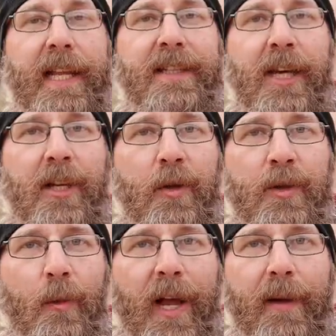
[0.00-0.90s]
And that's how you
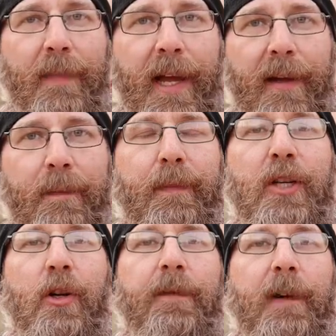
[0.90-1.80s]
use a wag bag.
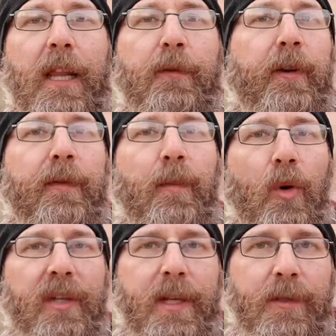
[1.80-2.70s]
Be sure to follow for even
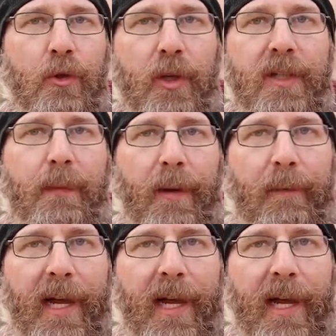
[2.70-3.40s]
more tips and tricks about